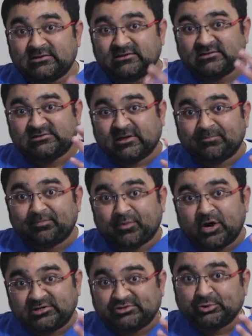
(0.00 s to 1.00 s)

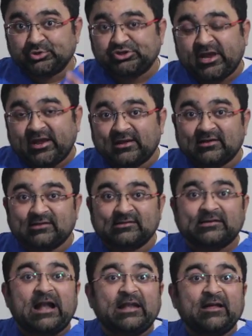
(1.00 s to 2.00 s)
subparts to check,
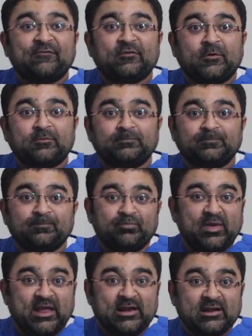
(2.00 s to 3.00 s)
starting from
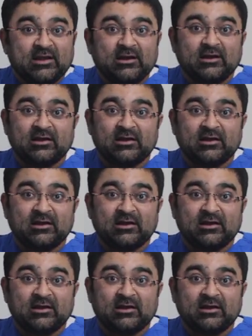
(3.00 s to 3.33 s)
pain